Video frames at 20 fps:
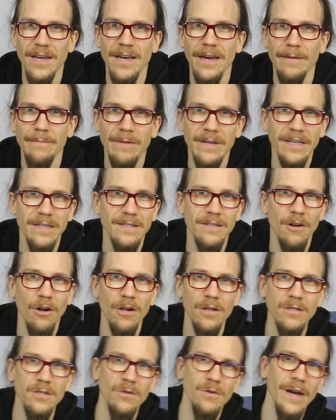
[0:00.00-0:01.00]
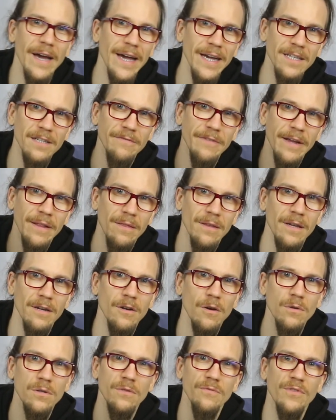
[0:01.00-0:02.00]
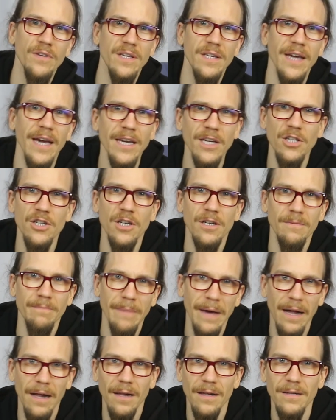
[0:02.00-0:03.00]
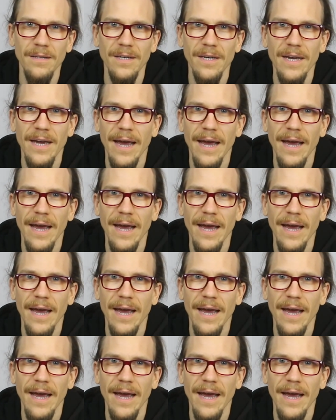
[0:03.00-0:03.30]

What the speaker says: and please also activate the notification bell